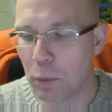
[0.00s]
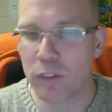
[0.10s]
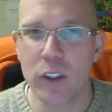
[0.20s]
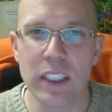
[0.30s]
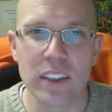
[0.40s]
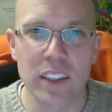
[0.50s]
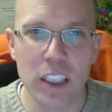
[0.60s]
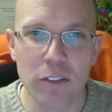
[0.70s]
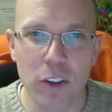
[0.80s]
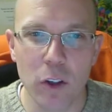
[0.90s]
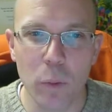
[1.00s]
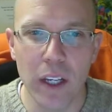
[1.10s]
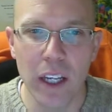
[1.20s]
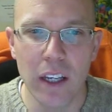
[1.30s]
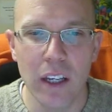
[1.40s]
if you get sick for a
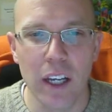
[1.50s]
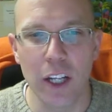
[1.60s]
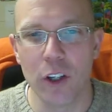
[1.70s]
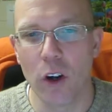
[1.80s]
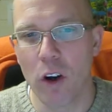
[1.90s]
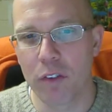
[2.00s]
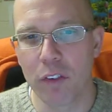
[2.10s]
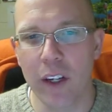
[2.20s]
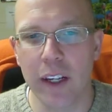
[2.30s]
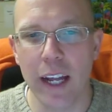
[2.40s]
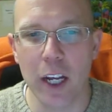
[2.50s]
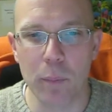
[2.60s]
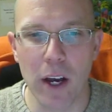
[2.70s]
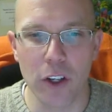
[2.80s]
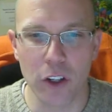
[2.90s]
week and you're all freaking out
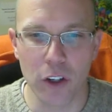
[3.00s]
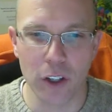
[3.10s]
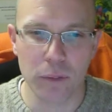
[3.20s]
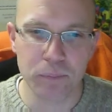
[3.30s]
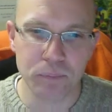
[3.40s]
about your